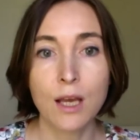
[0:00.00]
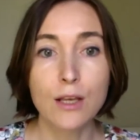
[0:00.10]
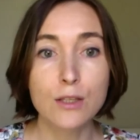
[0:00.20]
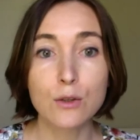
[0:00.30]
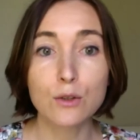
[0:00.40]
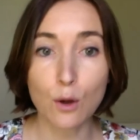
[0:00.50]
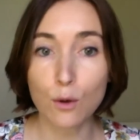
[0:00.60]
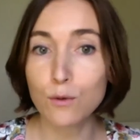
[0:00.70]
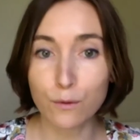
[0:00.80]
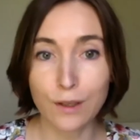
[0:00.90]
So
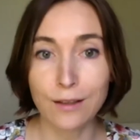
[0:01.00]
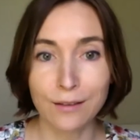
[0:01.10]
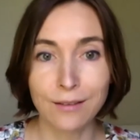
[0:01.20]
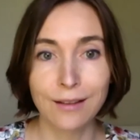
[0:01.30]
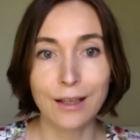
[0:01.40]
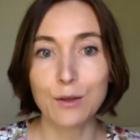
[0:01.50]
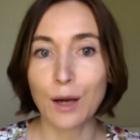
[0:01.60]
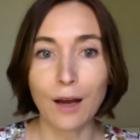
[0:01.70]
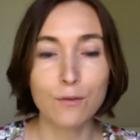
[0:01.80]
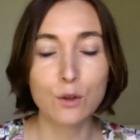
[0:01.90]
don't feel like you
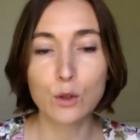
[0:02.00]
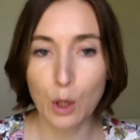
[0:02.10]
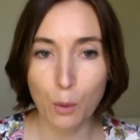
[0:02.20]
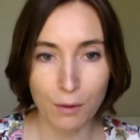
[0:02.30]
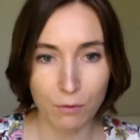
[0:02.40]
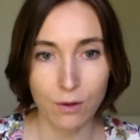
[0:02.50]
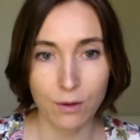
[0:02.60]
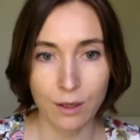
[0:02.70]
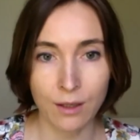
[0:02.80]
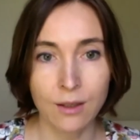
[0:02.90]
have to know
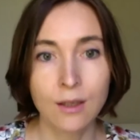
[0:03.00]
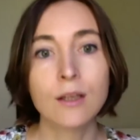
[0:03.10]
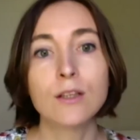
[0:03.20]
everything.